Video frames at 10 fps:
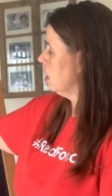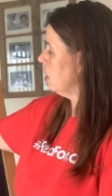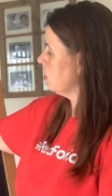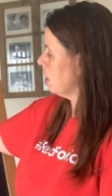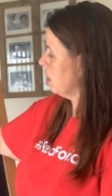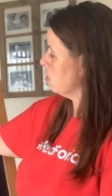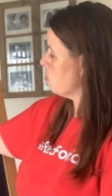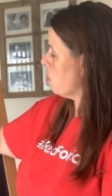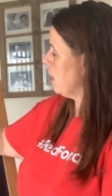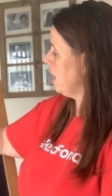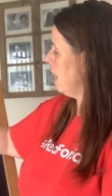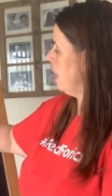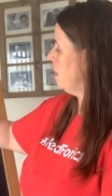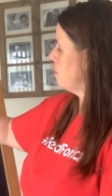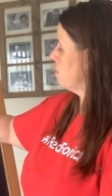Okay,
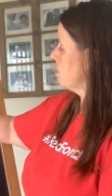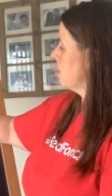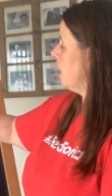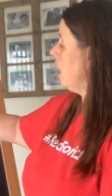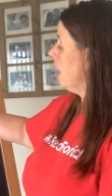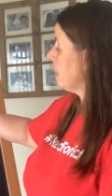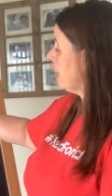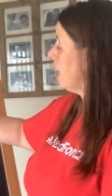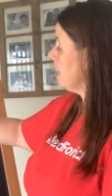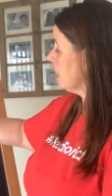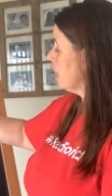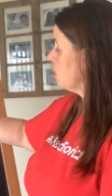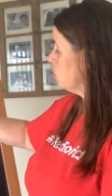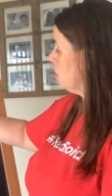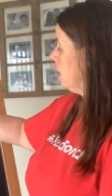1/2. I can
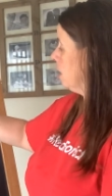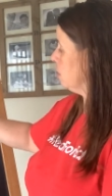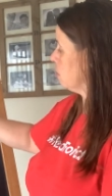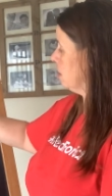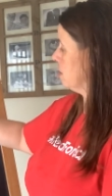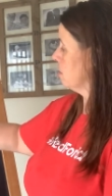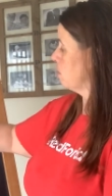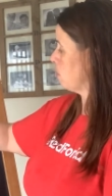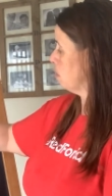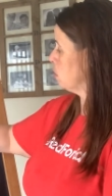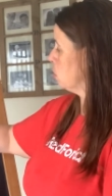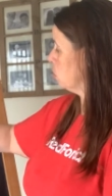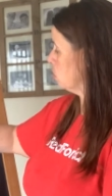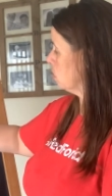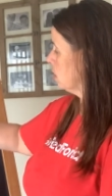get to 100 from 2.